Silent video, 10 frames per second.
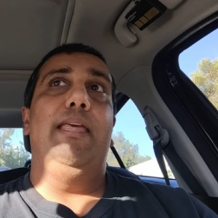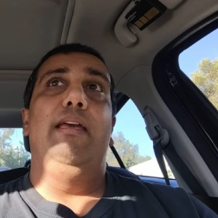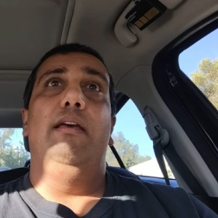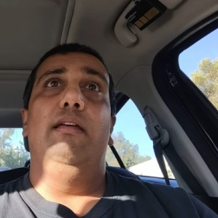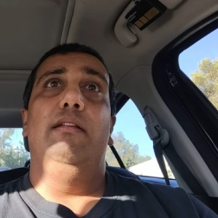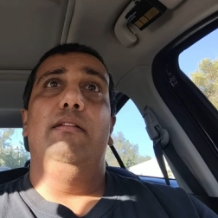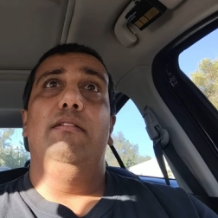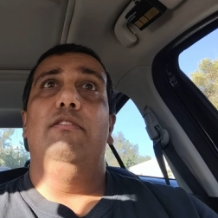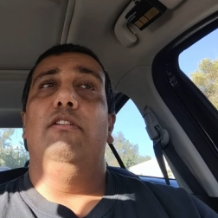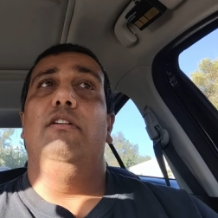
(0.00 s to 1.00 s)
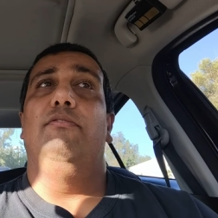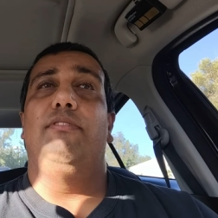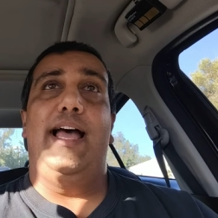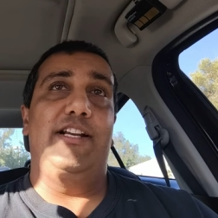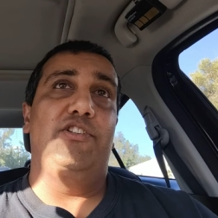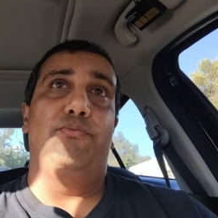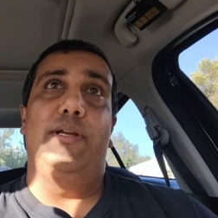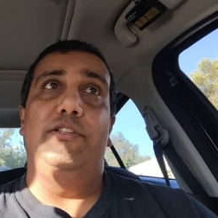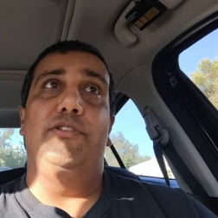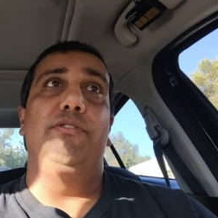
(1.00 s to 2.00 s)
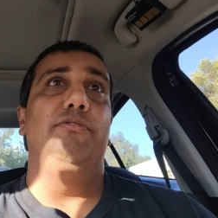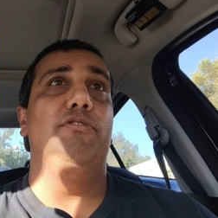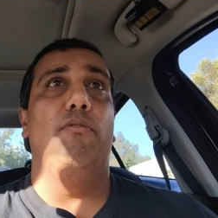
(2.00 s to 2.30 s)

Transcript: and the Flash's red suit.